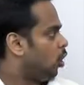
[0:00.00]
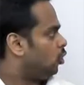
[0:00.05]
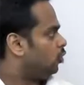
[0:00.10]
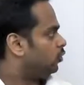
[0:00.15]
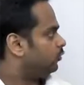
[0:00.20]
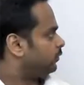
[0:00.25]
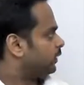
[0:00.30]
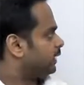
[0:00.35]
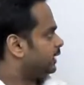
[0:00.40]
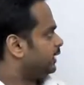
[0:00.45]

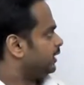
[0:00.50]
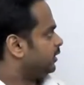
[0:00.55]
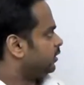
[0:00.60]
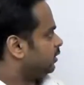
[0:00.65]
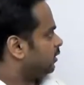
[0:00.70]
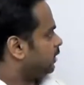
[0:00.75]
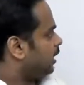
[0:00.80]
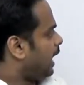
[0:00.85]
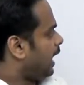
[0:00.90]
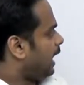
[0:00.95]
Over
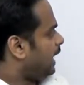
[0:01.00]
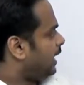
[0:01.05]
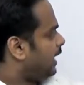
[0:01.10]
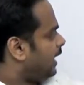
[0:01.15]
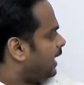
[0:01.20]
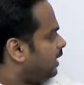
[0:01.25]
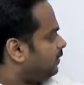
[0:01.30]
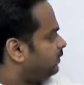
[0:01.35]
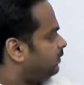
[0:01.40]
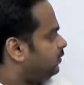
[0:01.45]
here, I
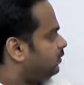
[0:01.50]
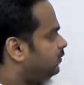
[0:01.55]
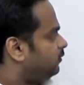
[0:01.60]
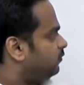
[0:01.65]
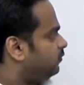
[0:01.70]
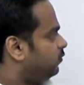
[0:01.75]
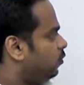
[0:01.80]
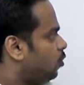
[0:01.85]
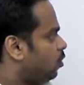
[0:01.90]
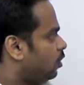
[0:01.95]
have
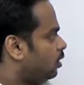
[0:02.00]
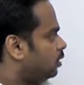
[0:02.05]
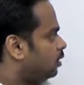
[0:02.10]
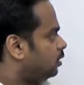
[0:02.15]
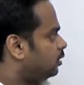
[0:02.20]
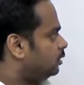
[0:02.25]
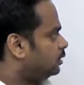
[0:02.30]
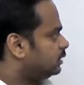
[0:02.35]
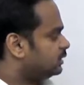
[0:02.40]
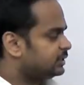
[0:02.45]

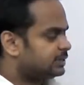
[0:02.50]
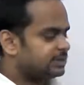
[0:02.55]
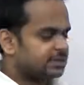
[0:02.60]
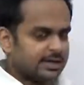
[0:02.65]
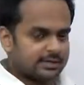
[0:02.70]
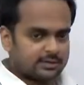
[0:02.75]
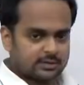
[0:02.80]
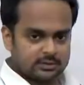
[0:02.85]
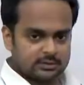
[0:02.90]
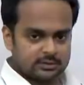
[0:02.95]
4
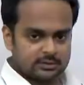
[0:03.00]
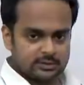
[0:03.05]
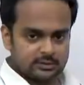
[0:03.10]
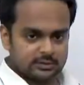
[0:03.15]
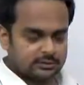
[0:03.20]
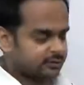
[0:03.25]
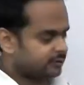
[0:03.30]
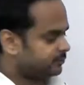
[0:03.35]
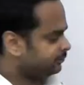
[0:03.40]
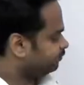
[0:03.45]

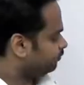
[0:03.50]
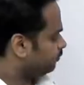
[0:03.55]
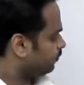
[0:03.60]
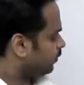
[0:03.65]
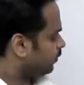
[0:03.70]
sentences,